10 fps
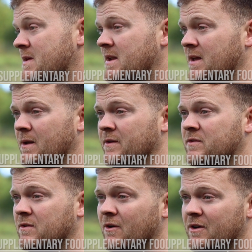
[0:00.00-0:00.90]
any
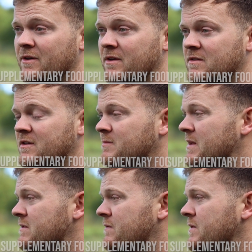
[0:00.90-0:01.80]
livestock. It's an
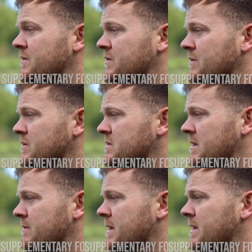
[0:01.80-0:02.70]
expensive food source,
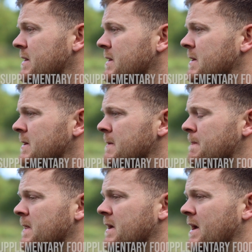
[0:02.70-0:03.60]
so
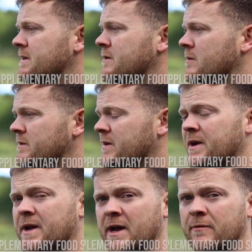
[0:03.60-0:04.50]
yeah, and you've got to be
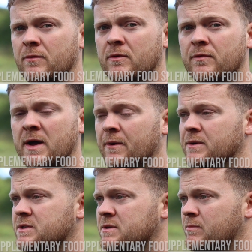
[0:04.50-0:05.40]
very careful with how
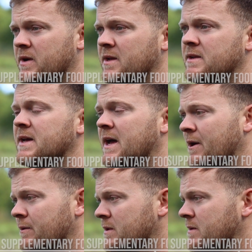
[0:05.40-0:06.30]
it's breaking
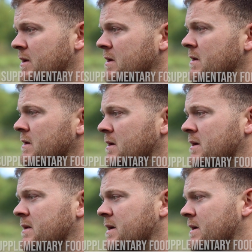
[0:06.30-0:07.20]
down
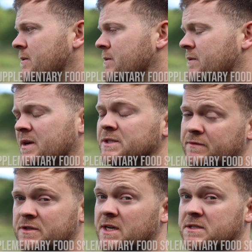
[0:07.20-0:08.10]
and all the things
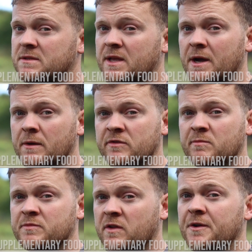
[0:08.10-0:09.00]
I've suggested there. I'm
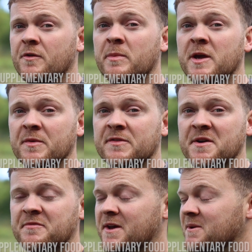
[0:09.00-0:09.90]
just starting to repeat
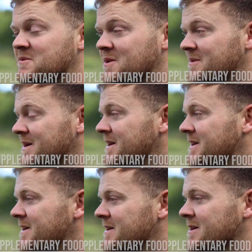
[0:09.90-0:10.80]
myself now, so
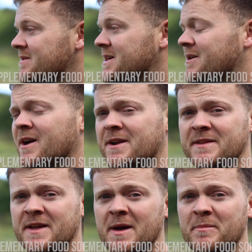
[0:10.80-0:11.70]
I think I'll cut
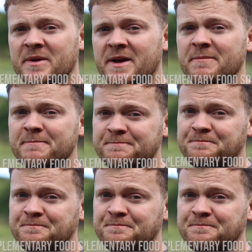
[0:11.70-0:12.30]
it there. But